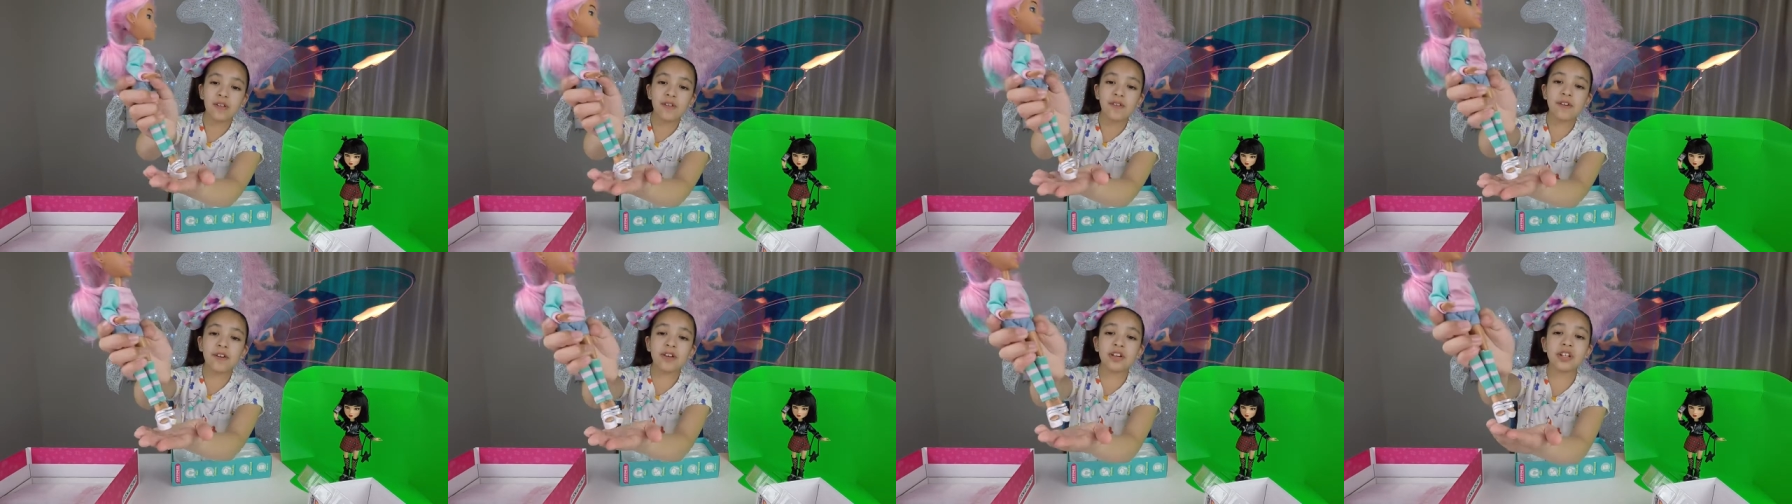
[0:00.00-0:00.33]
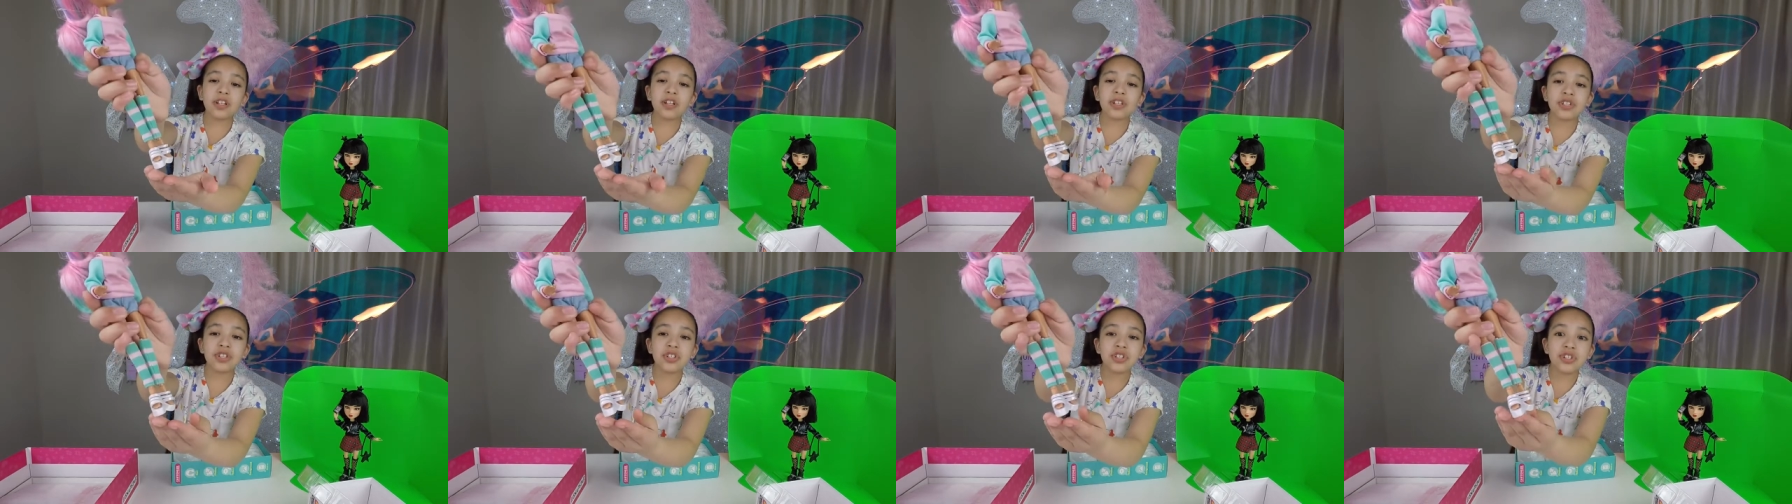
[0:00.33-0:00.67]
Look
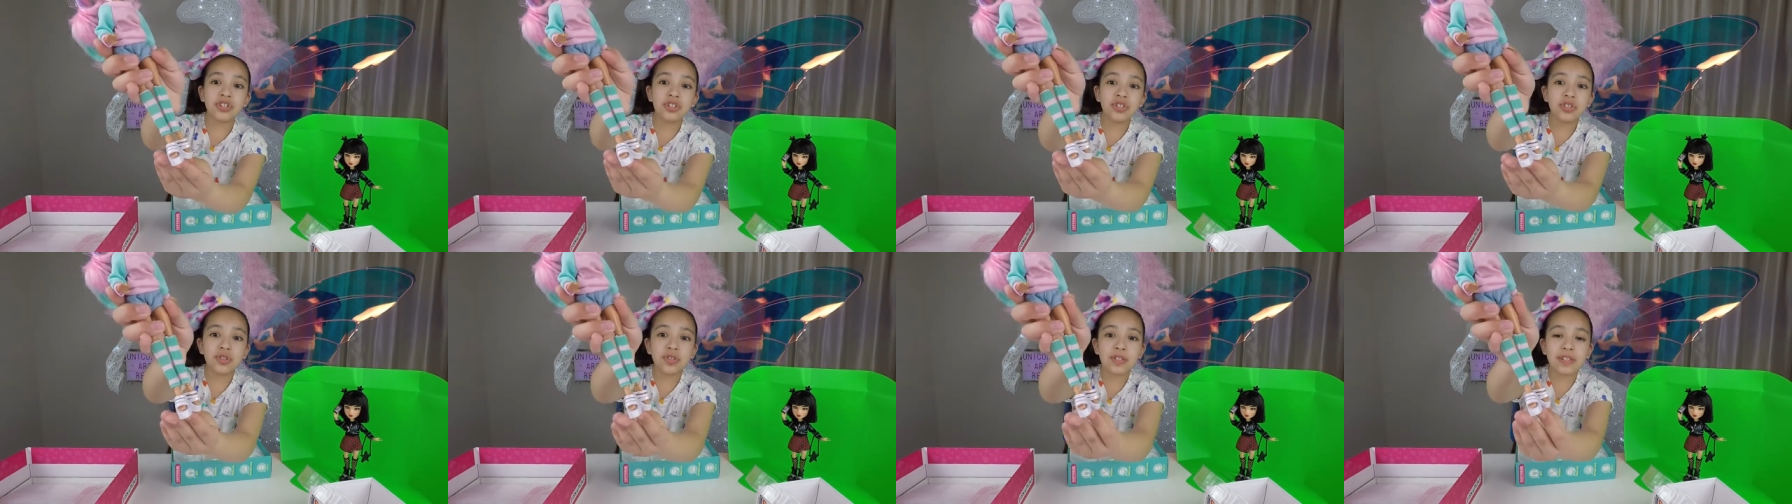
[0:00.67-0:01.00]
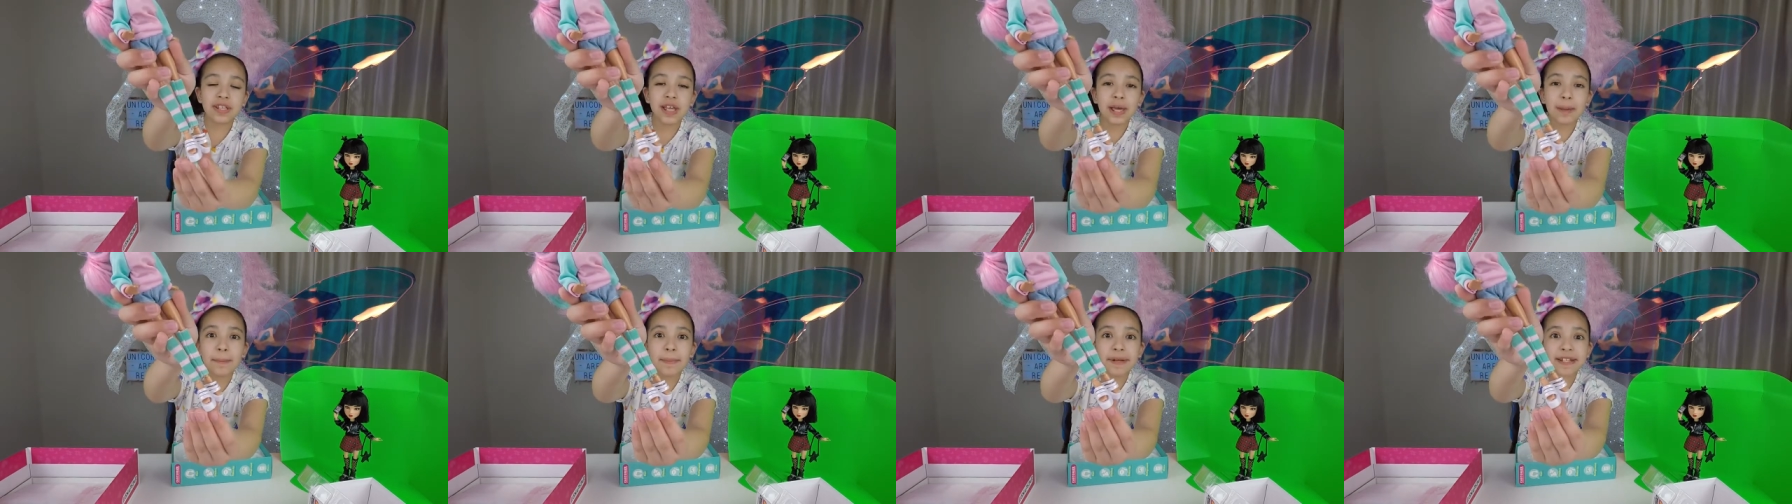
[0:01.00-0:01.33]
at her shoes, like